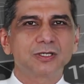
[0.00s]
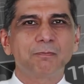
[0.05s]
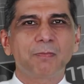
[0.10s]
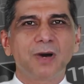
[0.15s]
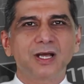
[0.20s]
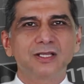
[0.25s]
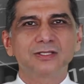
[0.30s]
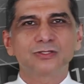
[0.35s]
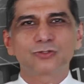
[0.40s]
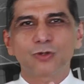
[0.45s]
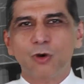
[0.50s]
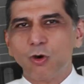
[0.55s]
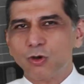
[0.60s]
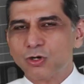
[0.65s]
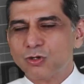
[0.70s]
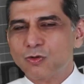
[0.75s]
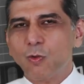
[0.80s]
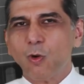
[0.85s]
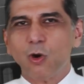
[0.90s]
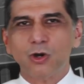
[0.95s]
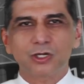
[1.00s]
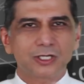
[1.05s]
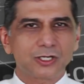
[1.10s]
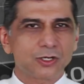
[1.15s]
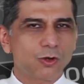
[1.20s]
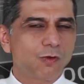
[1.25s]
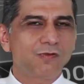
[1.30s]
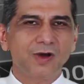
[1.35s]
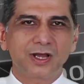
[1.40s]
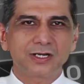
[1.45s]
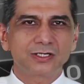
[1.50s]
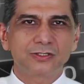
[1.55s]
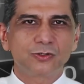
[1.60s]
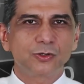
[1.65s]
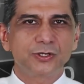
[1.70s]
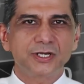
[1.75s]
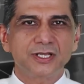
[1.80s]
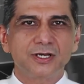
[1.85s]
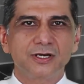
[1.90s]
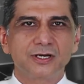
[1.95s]
month or quarter or one
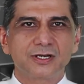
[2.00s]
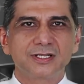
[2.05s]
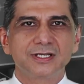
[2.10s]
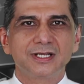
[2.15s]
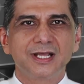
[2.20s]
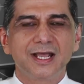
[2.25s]
good year.